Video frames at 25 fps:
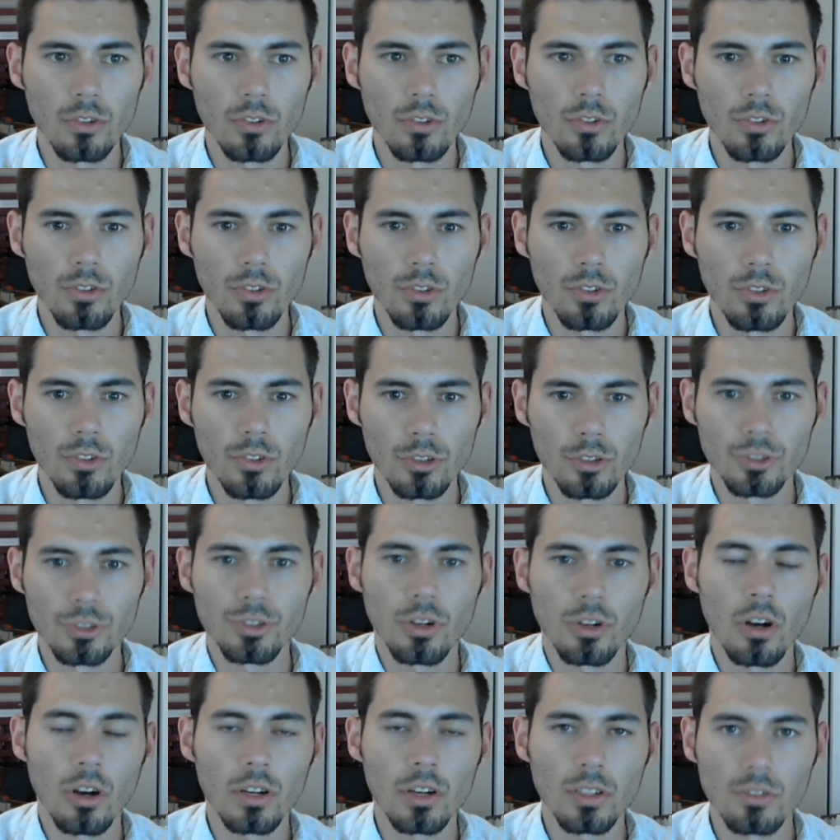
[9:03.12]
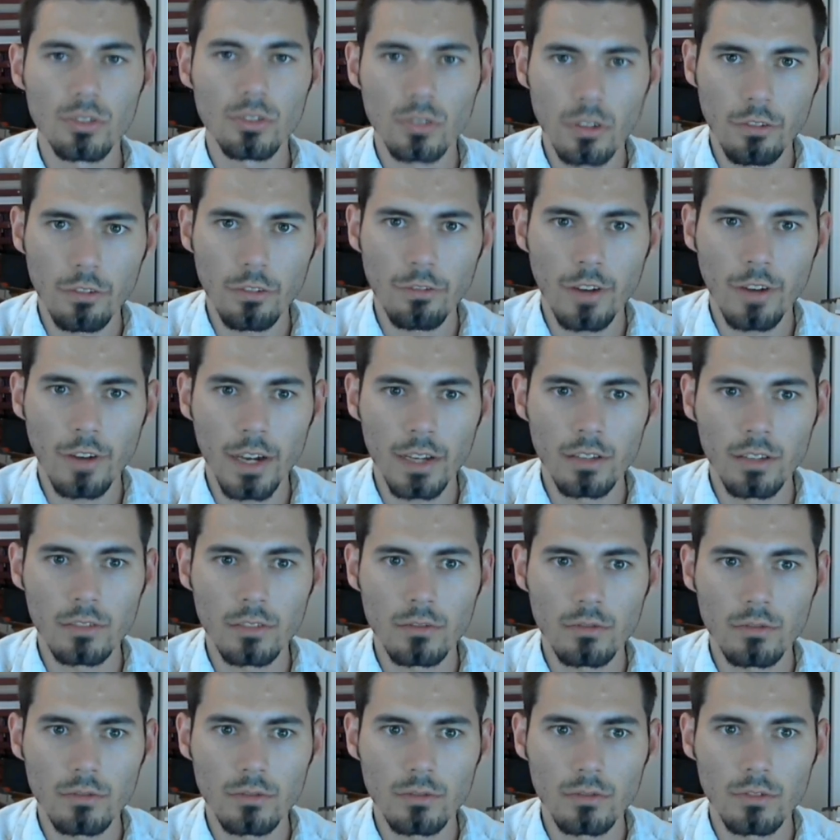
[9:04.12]
you're drawn into a fight,
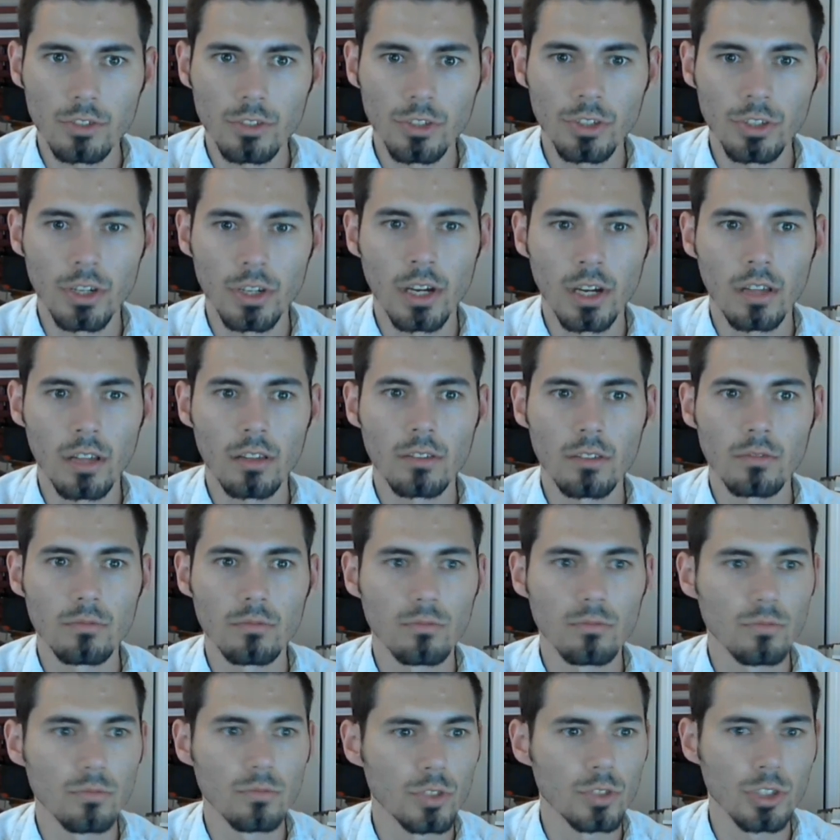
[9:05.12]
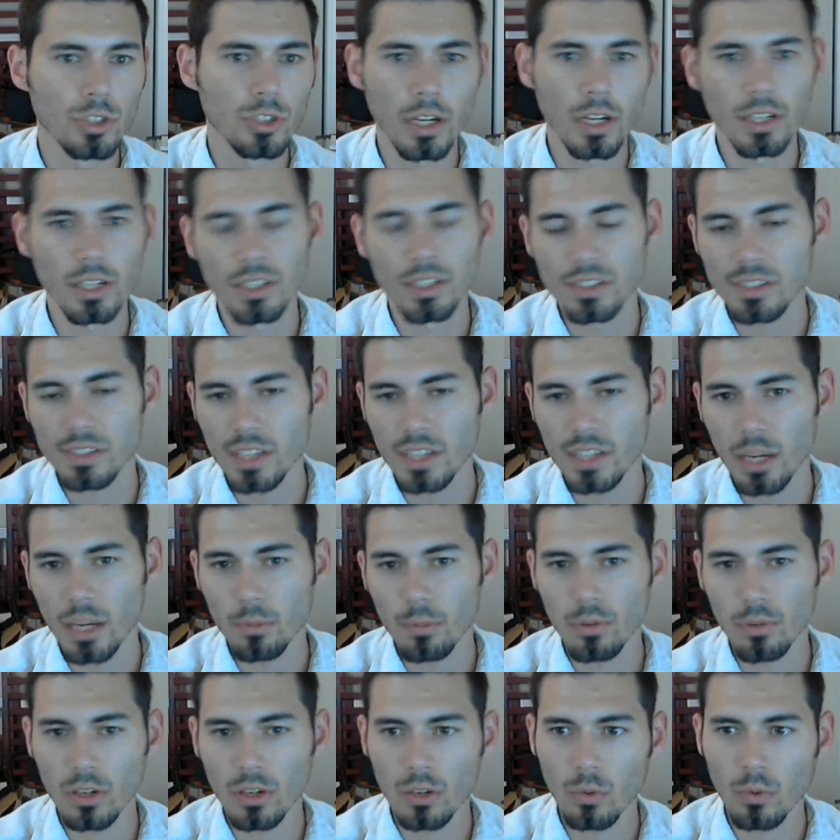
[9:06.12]
you're not trying to escape,
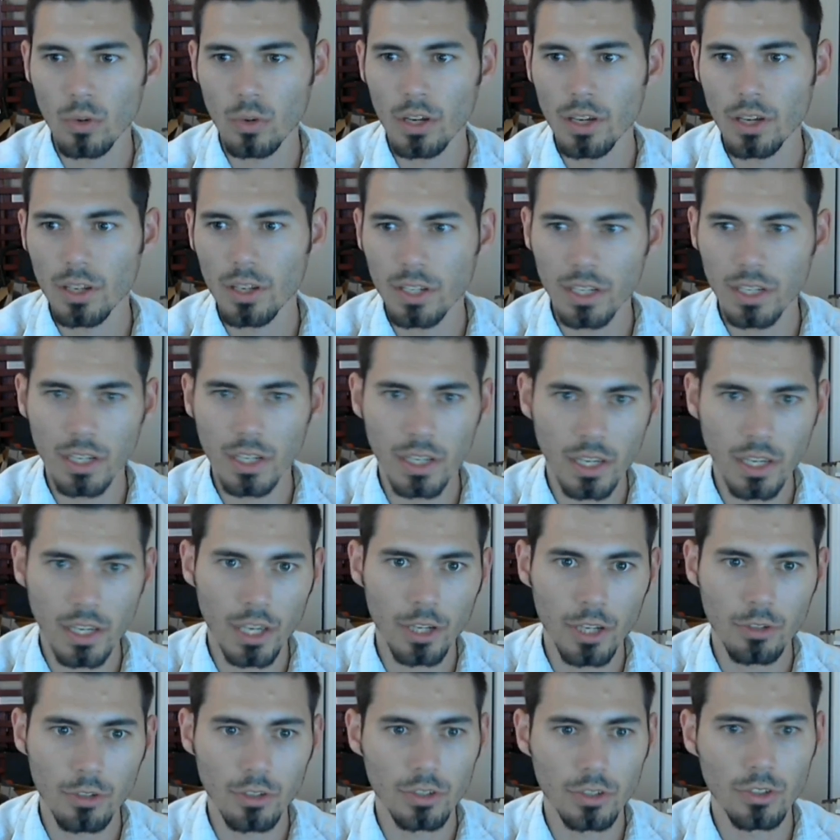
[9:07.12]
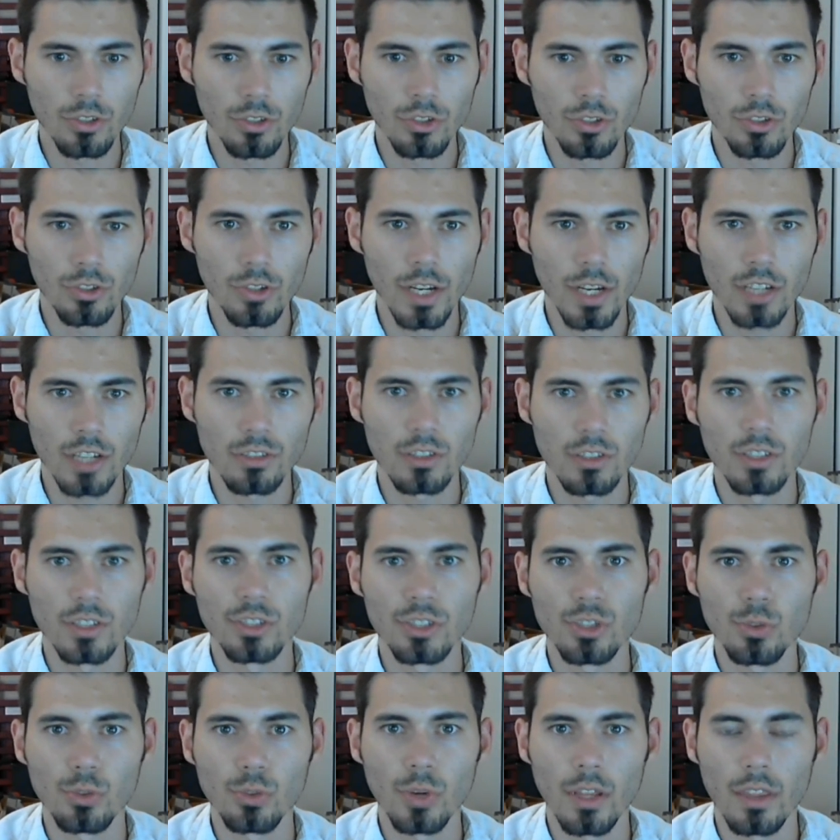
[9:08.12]
run away, getting angry, you're actually
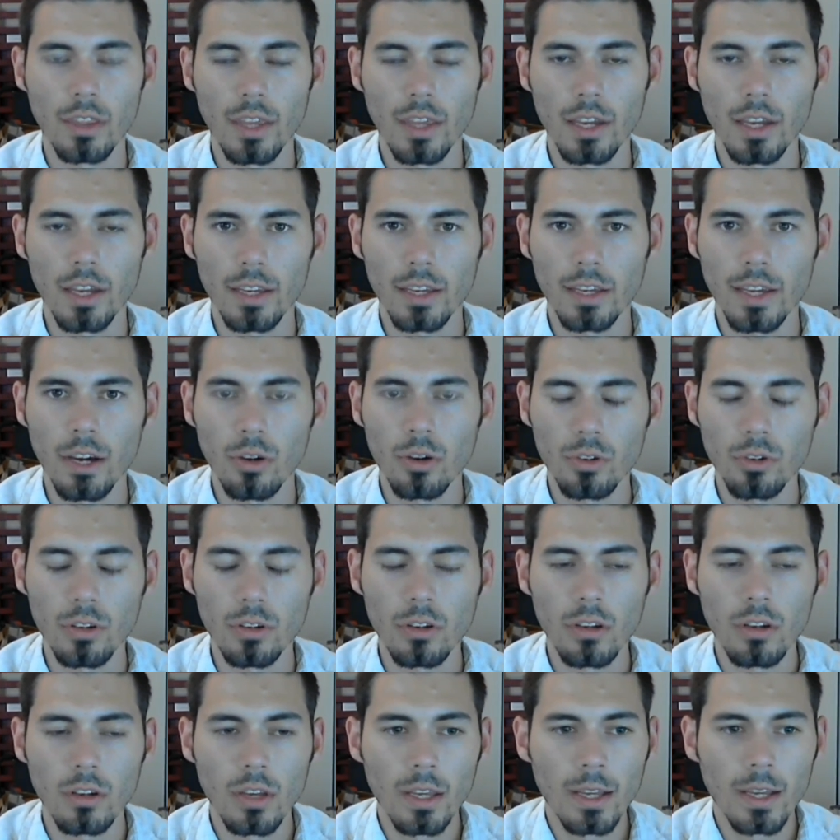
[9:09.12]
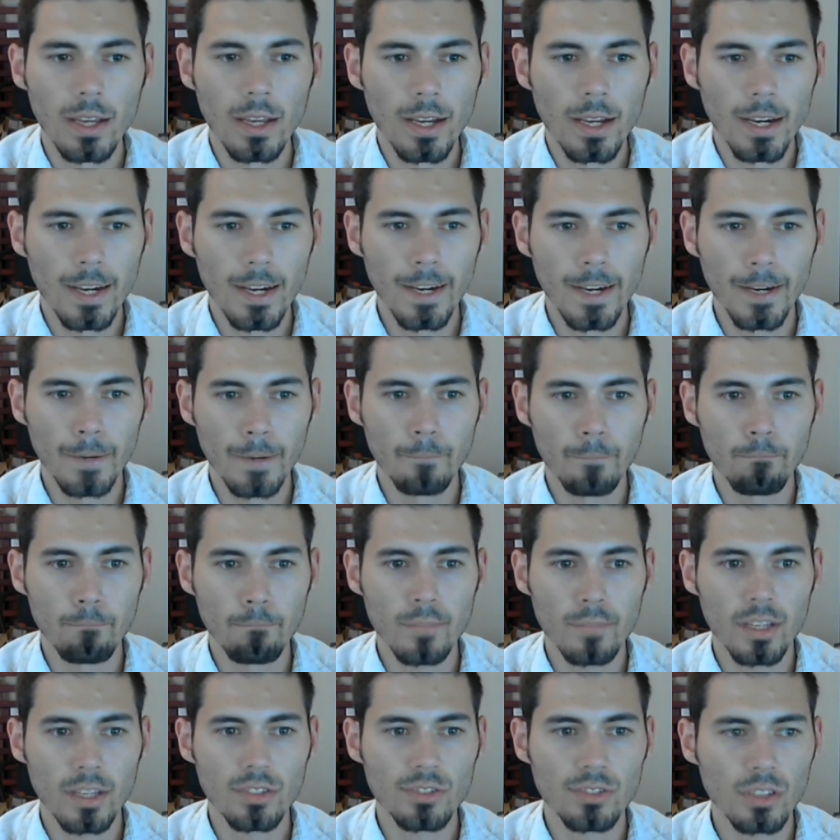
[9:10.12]
enjoying that encounter.
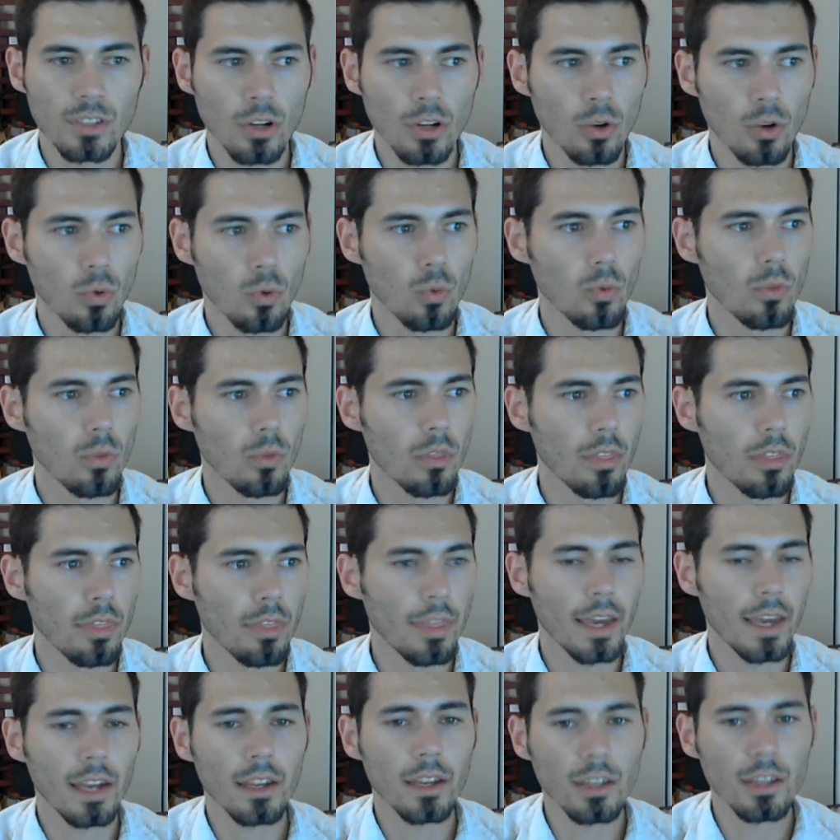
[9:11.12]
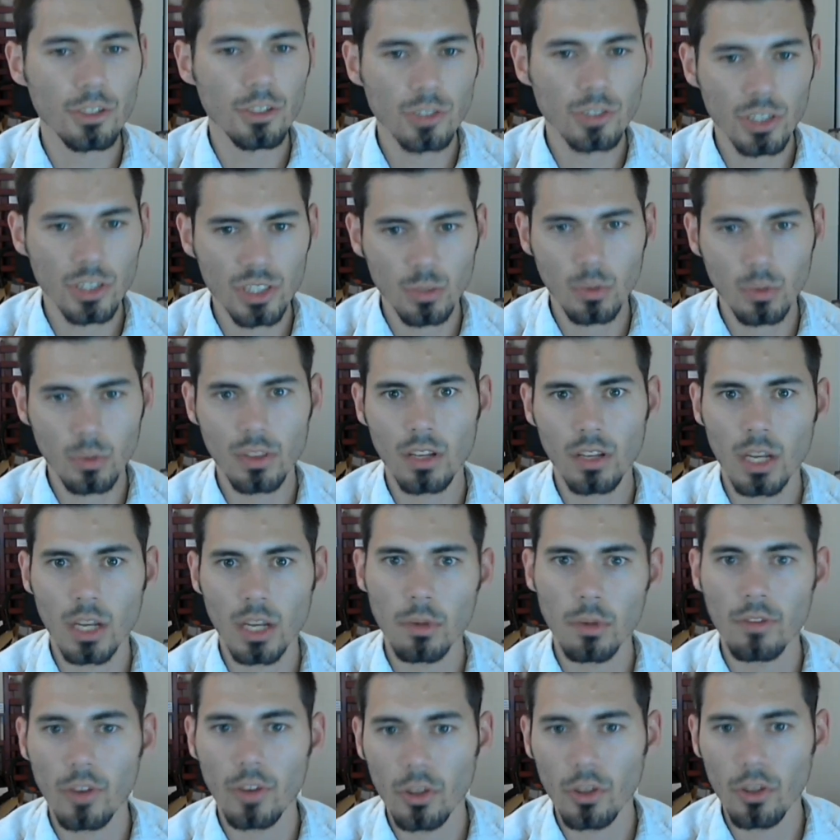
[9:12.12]
So that in conjunction with a number
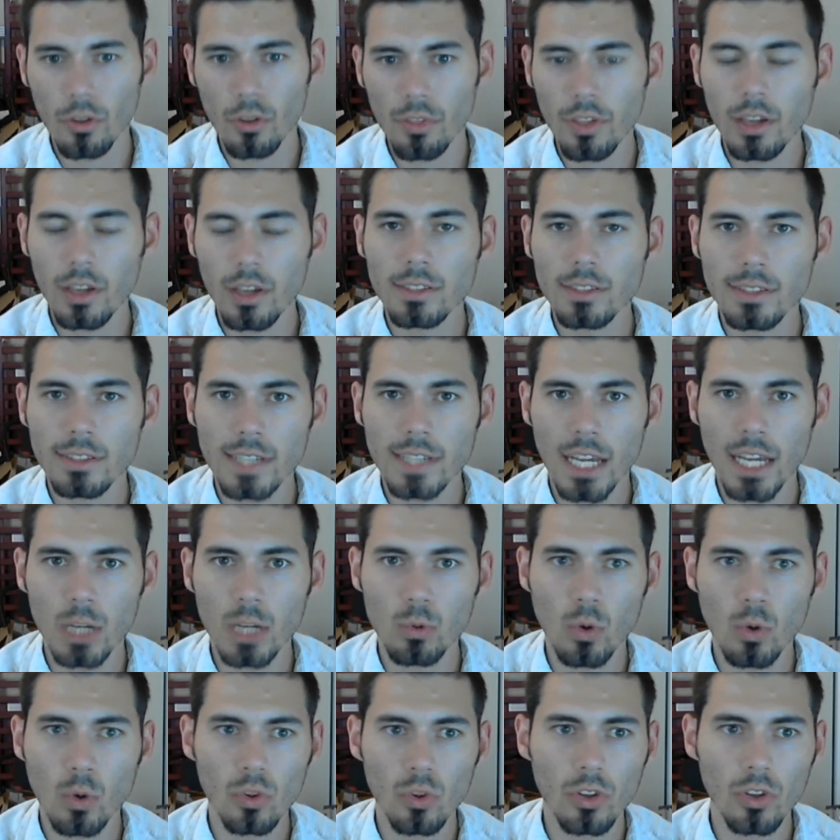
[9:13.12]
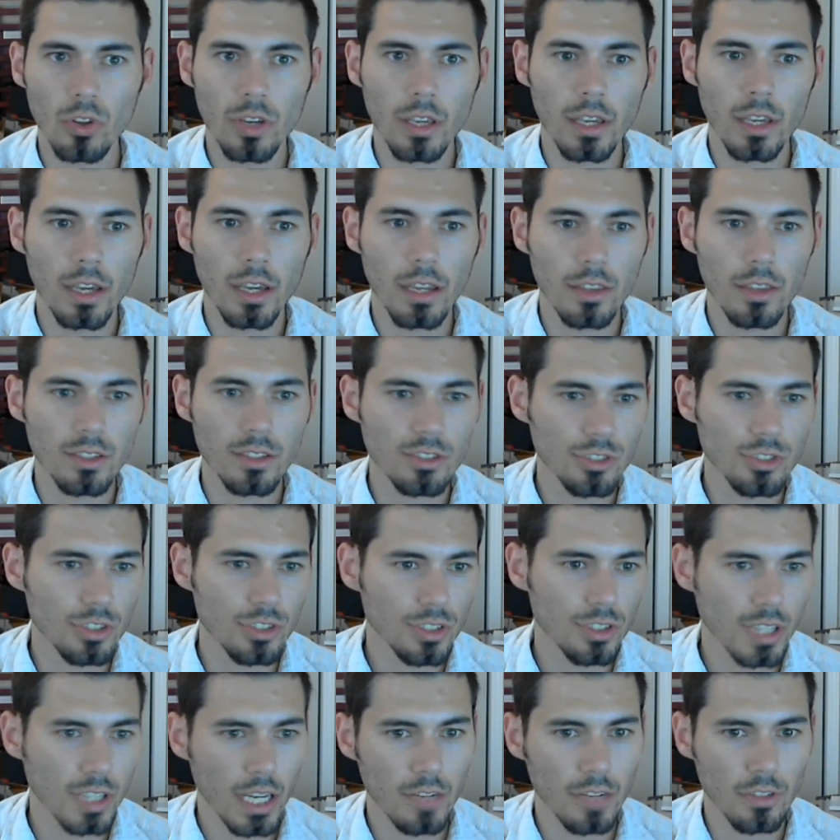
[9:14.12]
of other things is kind of what we're looking at. This is just
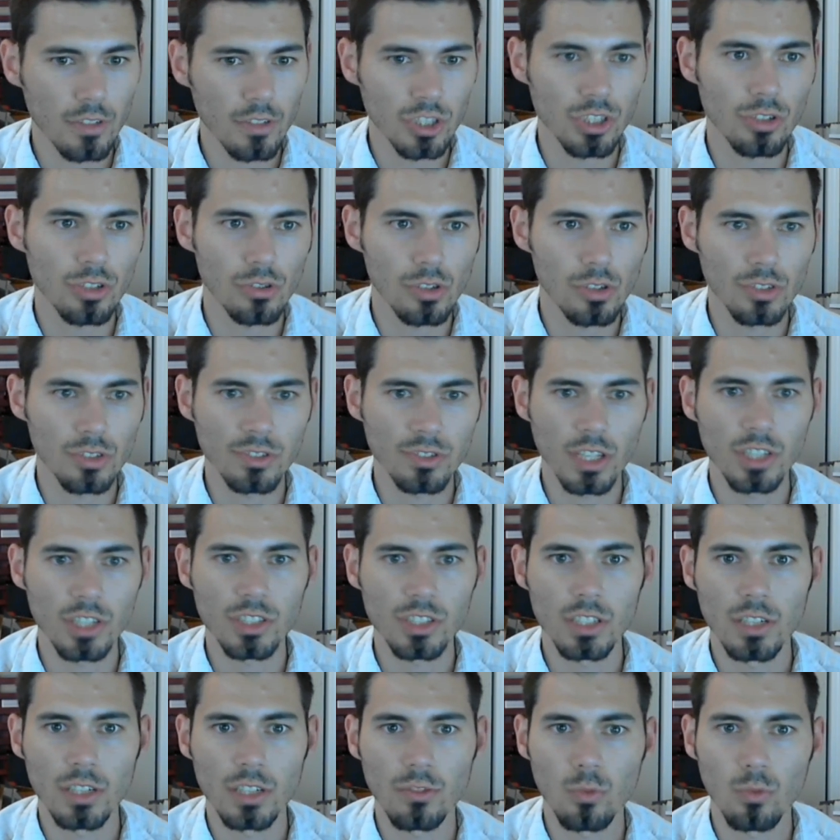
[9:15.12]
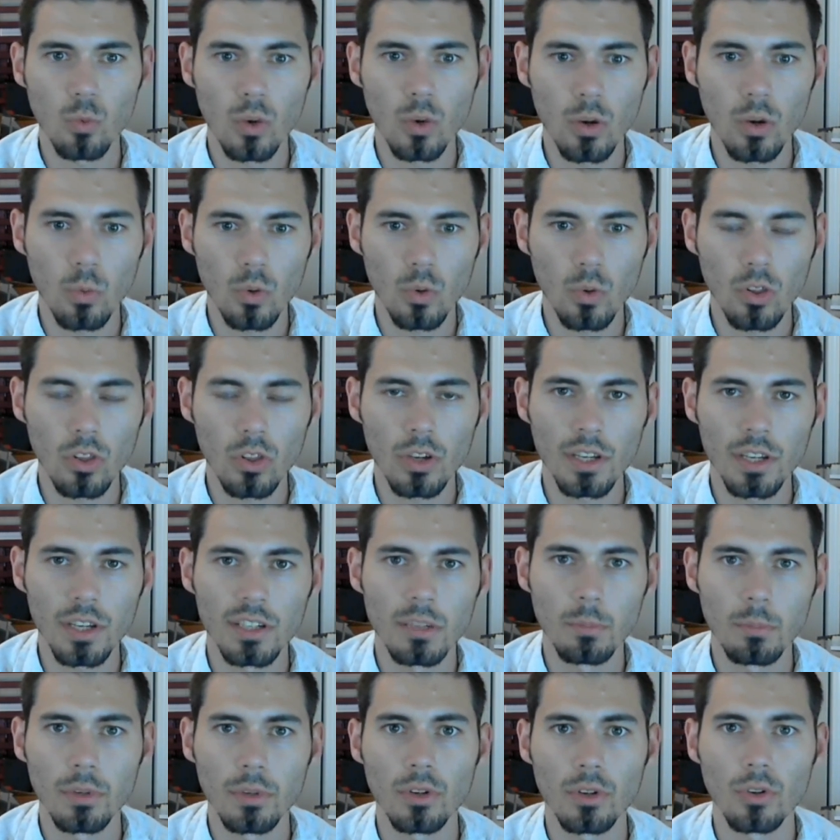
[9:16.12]
kind of a generalization of what we're looking to
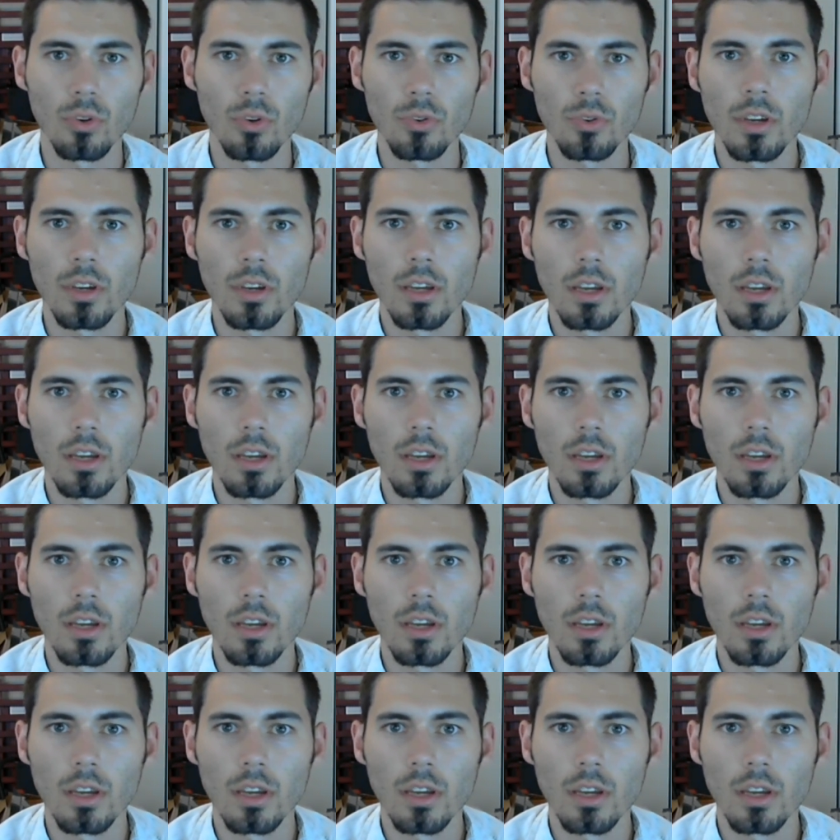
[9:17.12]
build.